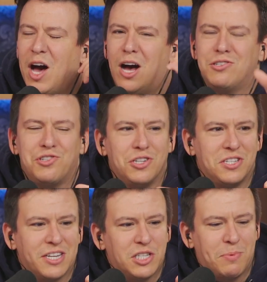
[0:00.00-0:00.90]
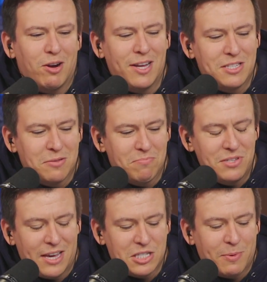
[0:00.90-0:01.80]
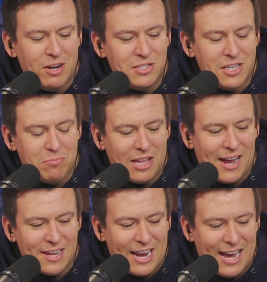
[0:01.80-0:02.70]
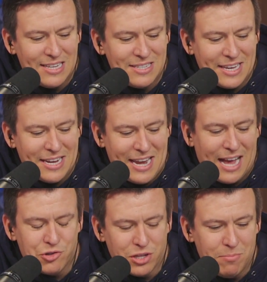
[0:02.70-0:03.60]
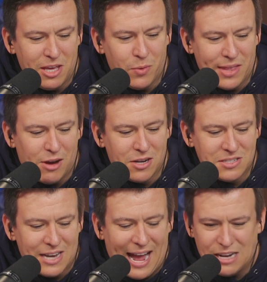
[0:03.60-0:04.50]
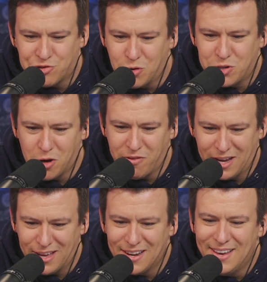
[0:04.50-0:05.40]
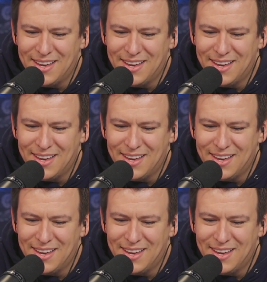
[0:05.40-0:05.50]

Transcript: us just experience the experiencing the planet as it can naturally be without us astroturfing it